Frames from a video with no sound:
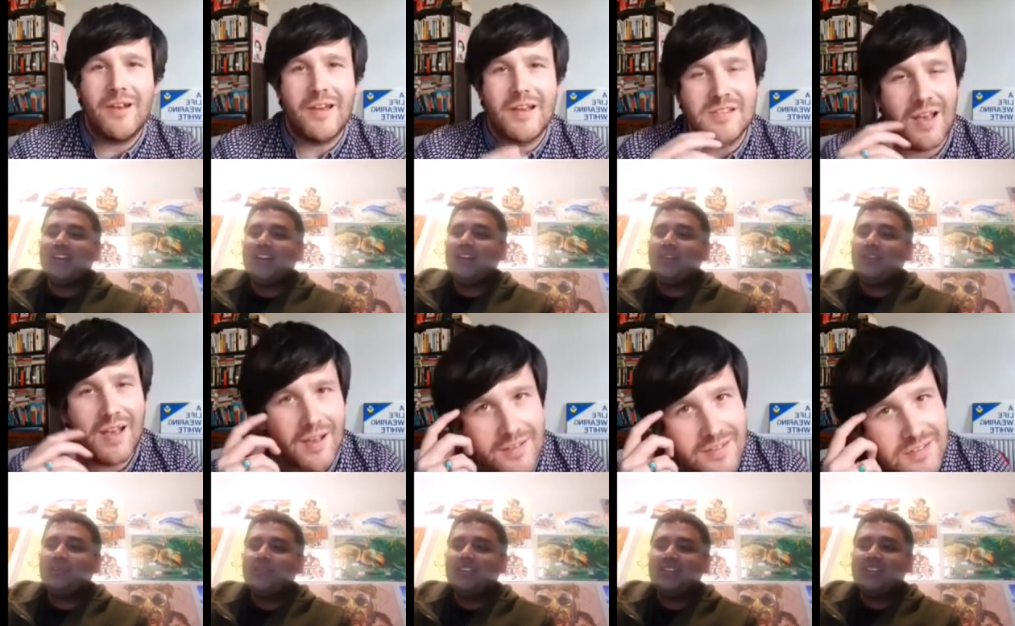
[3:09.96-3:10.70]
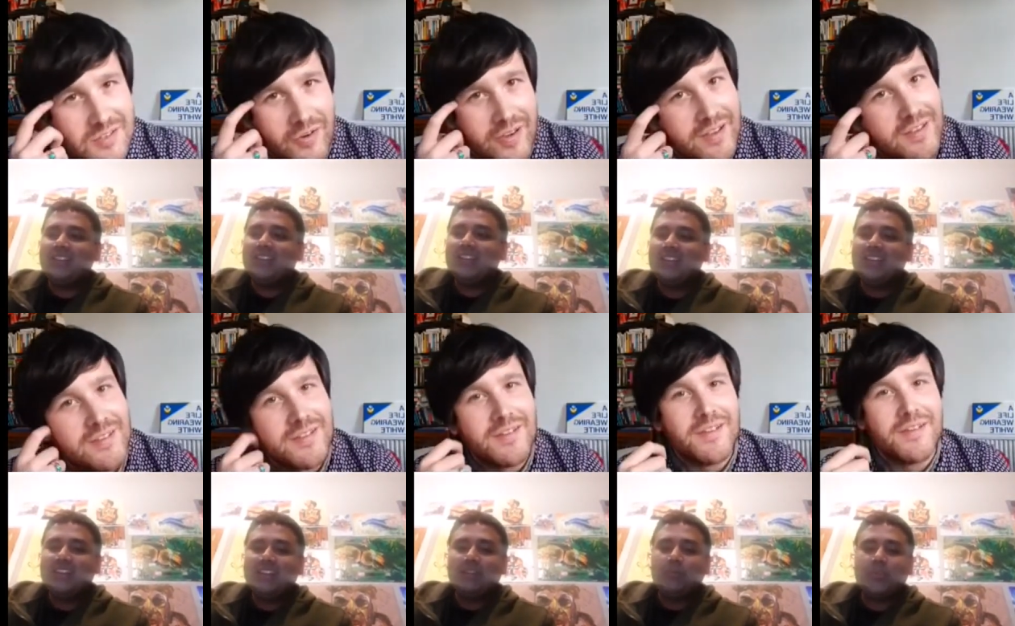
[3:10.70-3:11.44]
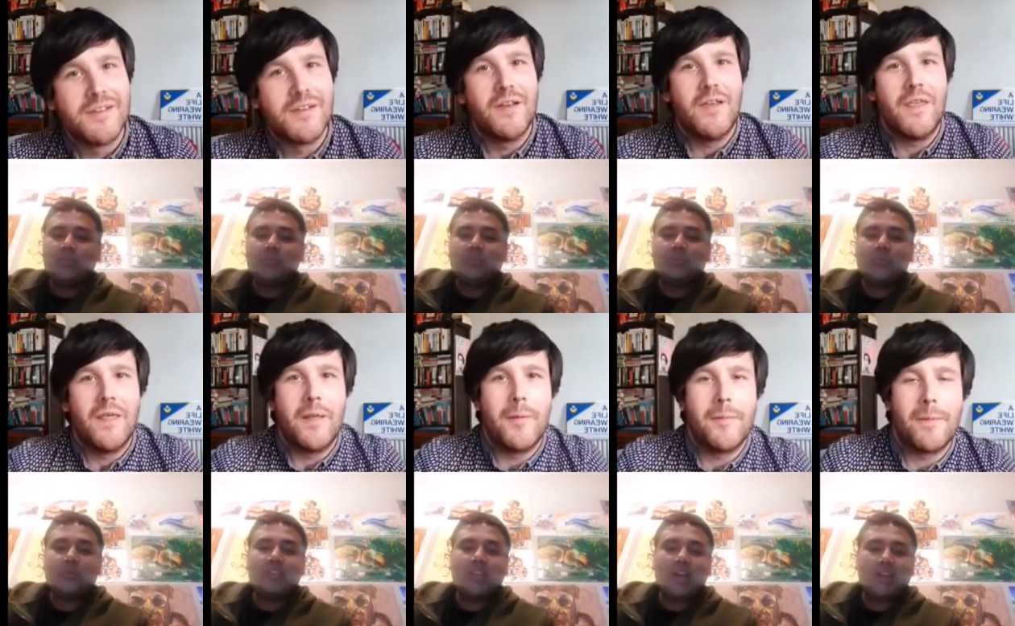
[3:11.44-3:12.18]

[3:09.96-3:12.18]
Speaker 1: that. Sorry. Which was which was nice.